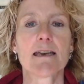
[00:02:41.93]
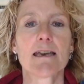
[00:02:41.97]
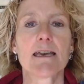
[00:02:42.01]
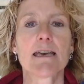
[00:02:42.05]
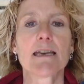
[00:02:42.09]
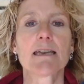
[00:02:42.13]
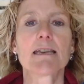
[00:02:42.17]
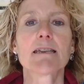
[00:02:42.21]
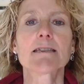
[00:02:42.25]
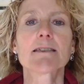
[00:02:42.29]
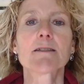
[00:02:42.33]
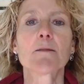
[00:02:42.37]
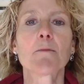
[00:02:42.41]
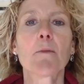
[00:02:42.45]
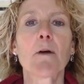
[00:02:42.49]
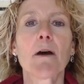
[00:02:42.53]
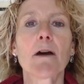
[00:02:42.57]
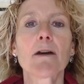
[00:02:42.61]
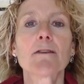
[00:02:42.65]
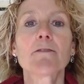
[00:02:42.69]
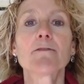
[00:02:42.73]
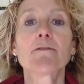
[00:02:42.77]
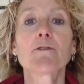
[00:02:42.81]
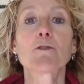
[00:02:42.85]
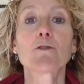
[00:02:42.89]
It is a
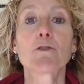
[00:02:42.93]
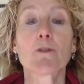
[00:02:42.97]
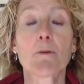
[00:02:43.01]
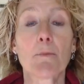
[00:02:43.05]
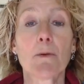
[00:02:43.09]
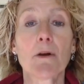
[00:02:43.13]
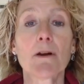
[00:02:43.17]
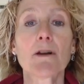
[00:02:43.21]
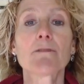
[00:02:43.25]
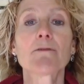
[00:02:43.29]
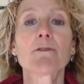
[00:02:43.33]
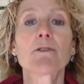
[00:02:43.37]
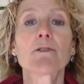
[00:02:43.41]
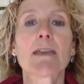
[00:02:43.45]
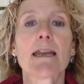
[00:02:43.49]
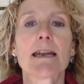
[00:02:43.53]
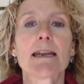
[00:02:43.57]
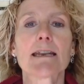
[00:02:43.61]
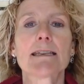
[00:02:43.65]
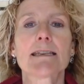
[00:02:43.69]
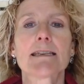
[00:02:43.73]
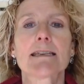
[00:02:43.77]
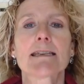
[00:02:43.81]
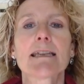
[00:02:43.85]
part of you, the part of you that